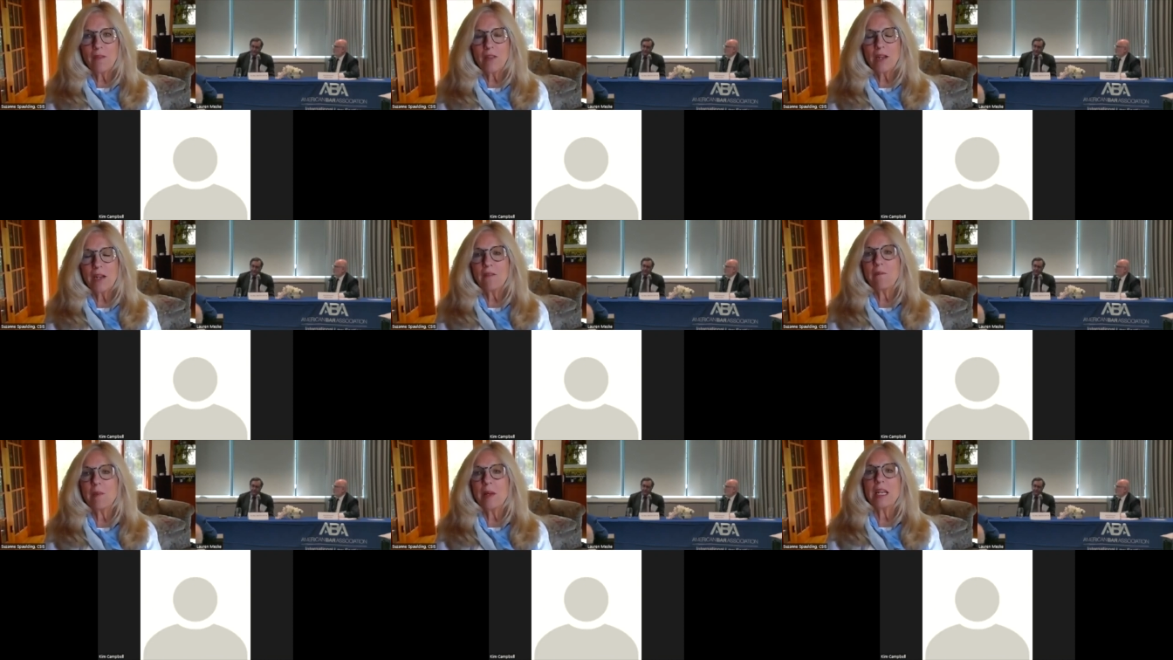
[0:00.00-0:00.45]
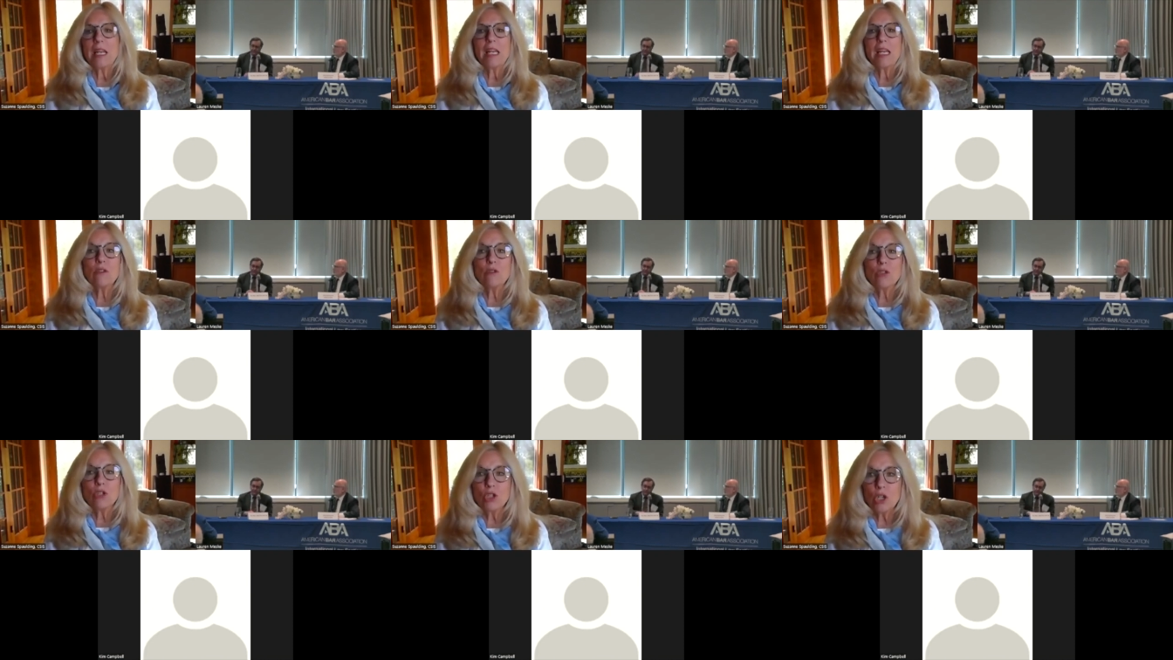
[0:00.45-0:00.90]
that have been
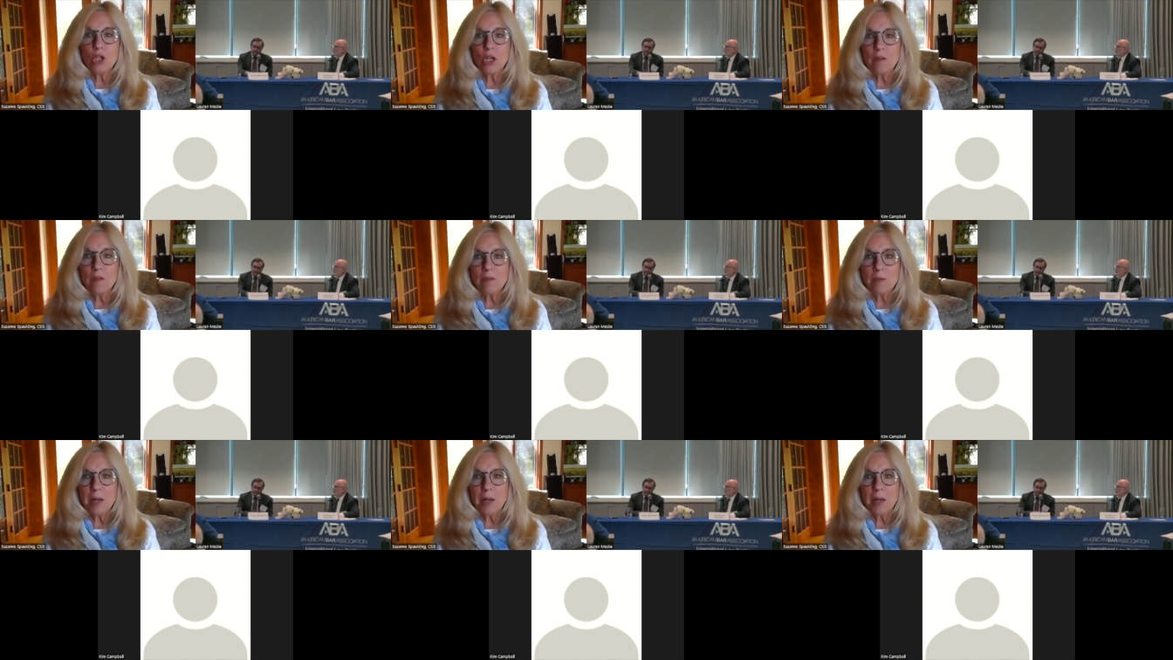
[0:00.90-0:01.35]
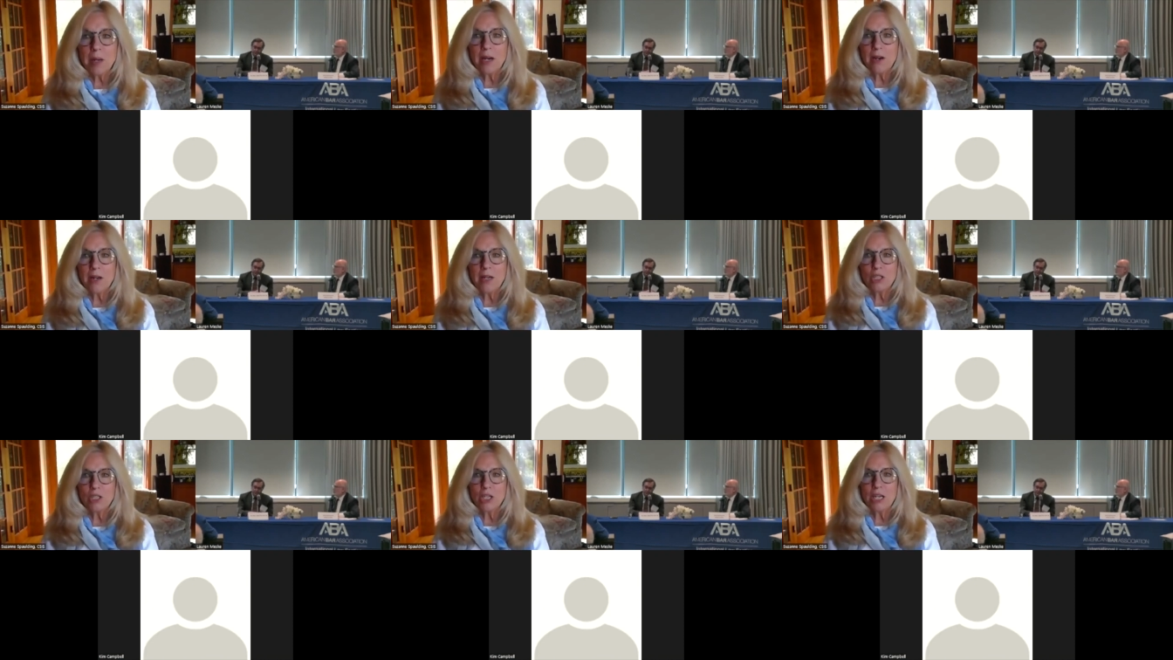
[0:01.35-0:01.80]
ill served by our
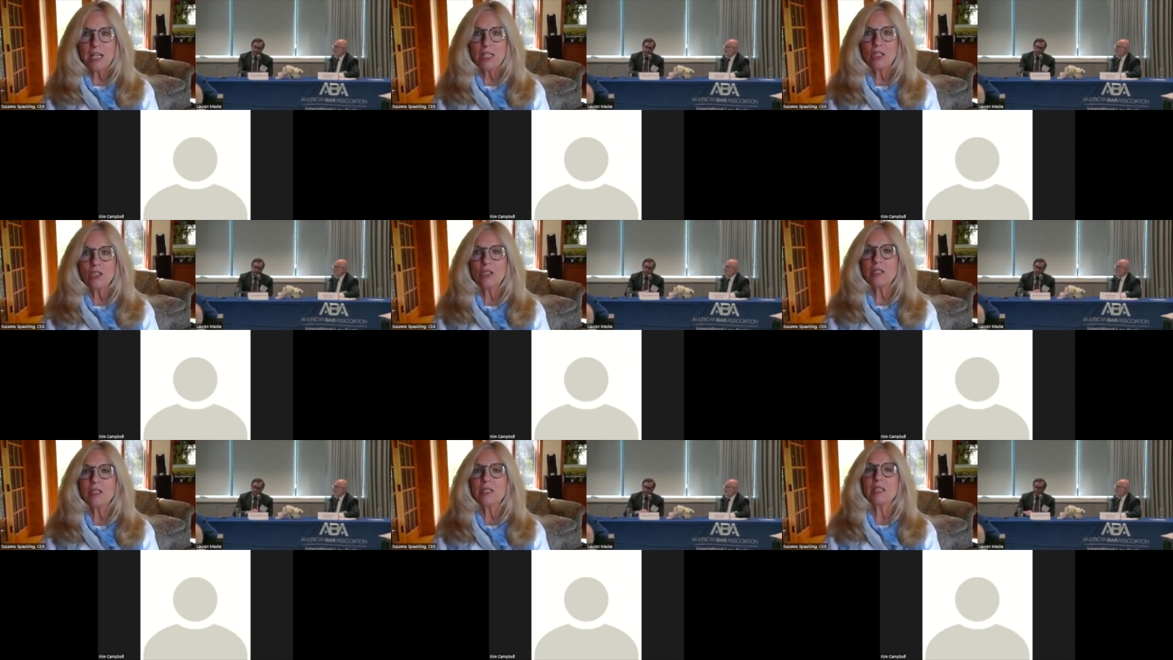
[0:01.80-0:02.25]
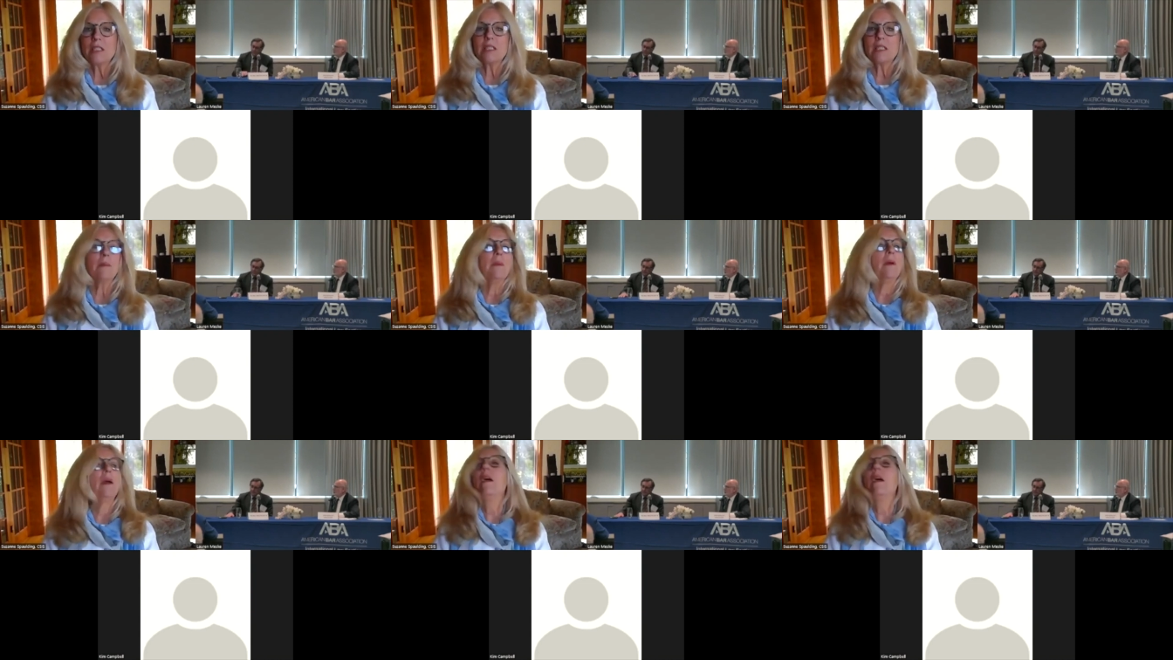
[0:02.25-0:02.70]
education
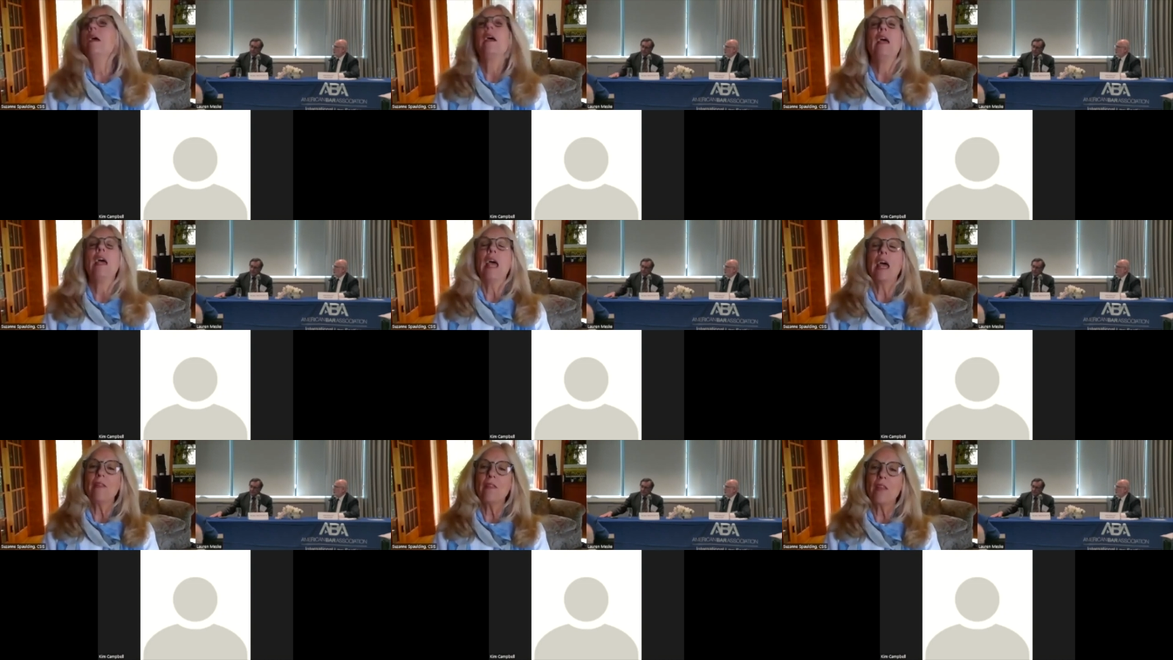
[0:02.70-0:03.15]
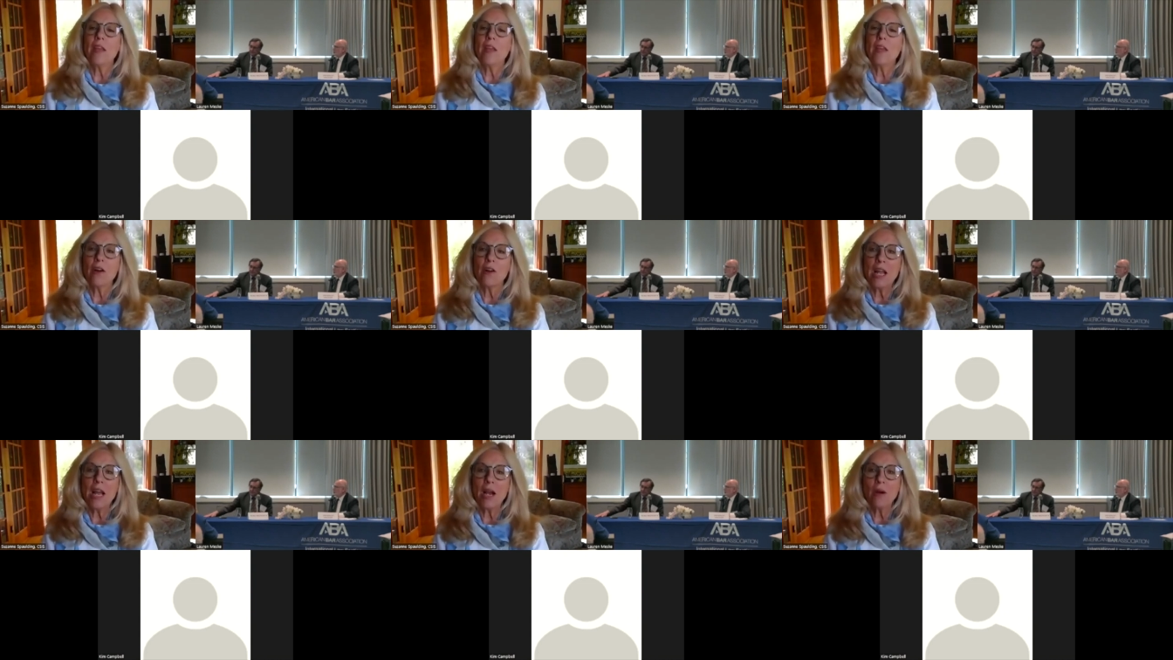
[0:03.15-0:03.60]
system and they
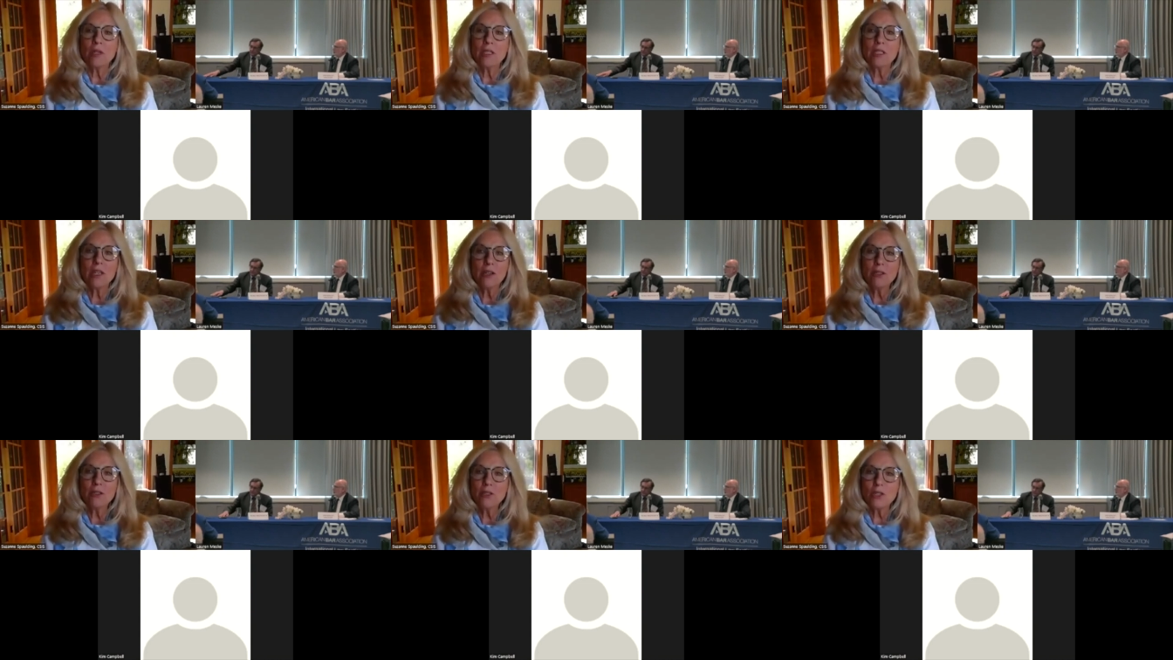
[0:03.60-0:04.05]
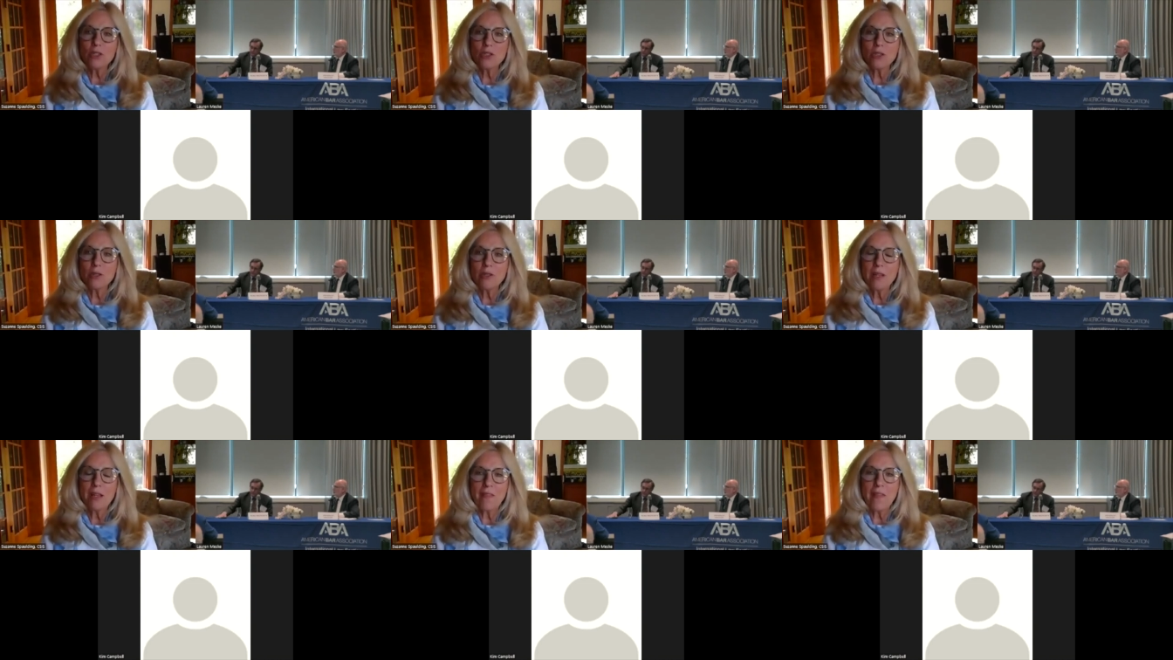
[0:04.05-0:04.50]
are now adults.